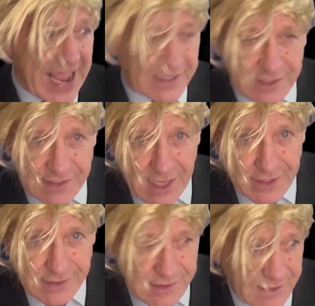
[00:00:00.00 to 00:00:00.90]

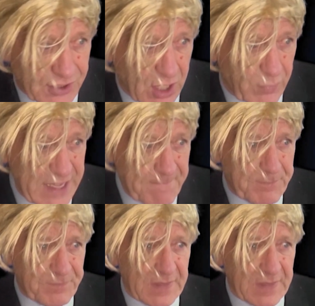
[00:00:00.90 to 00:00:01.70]
exercise, shall we?